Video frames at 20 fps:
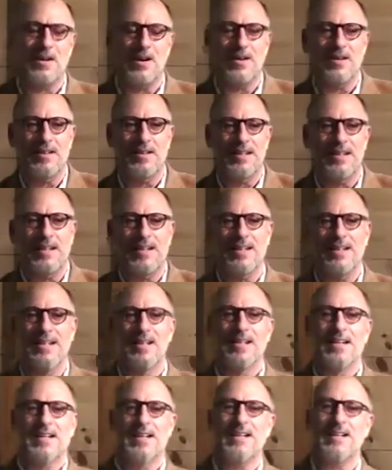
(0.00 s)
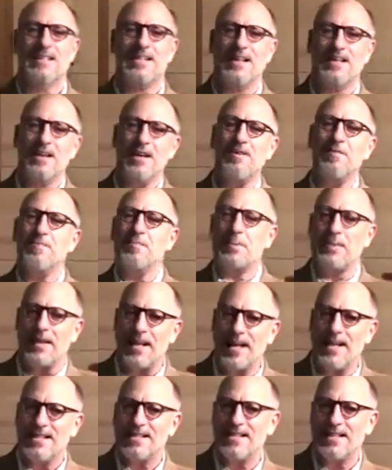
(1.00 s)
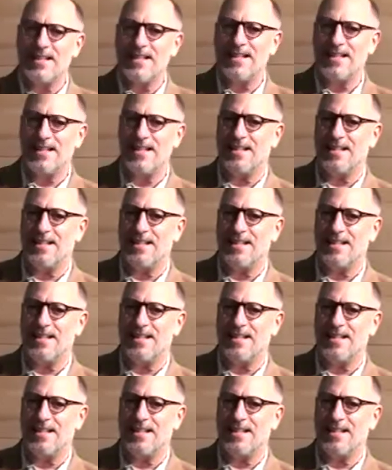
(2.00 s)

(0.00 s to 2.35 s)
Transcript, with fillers: gardening is I love planting.